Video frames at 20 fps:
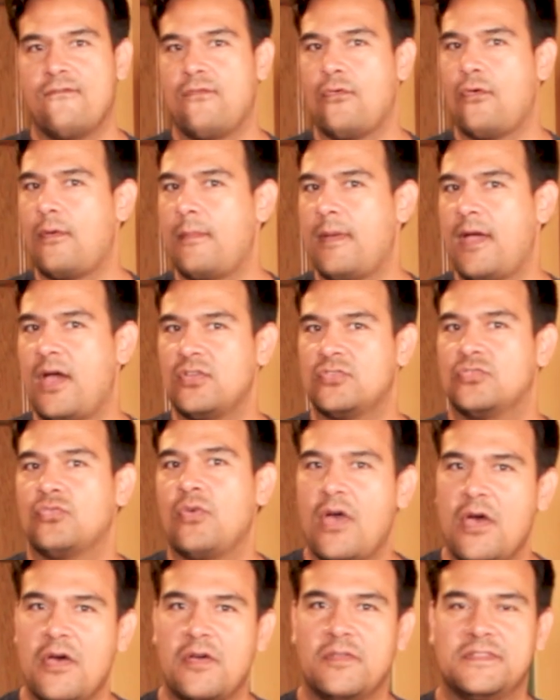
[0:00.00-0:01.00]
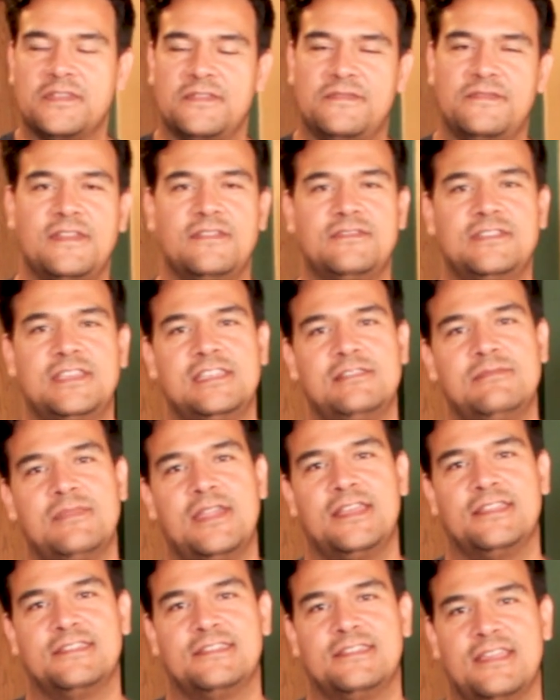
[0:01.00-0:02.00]
for about 12 to 15
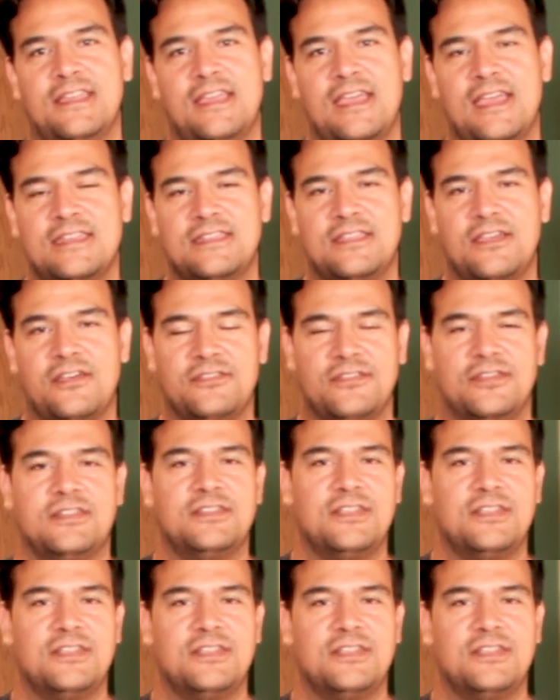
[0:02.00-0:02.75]
minutes until they're